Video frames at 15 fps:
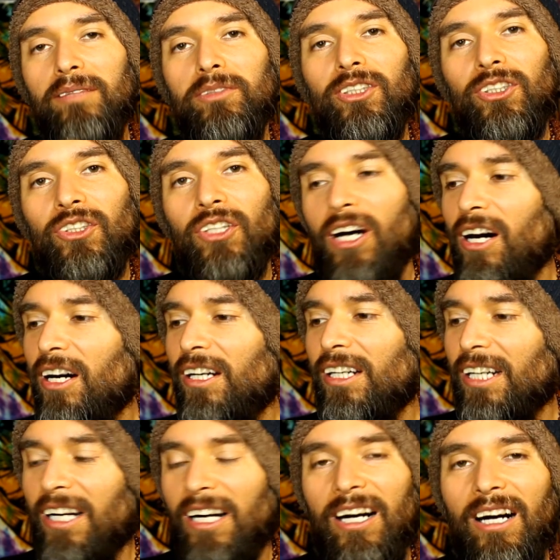strong,
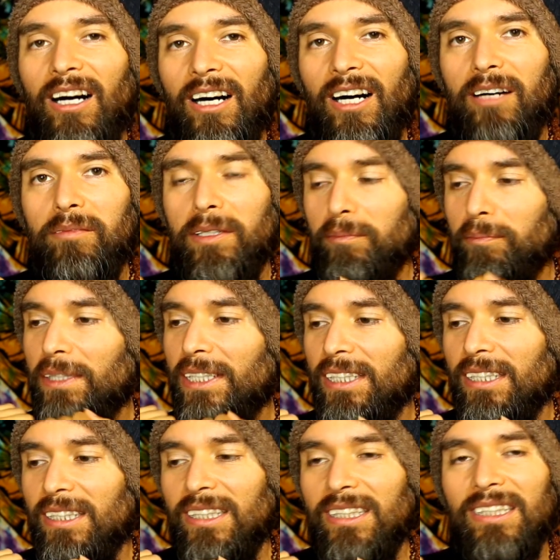I'm in
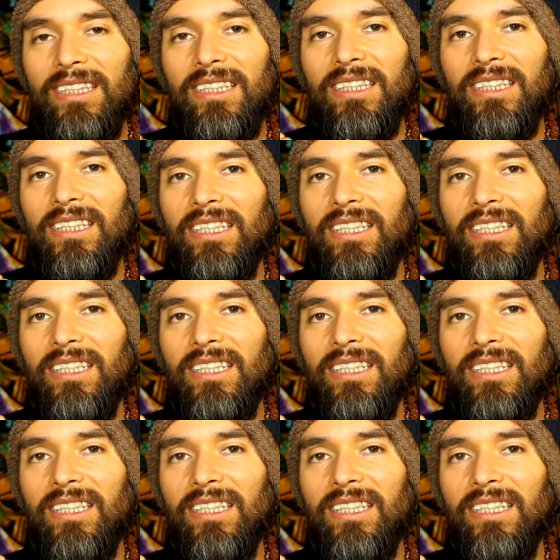peace,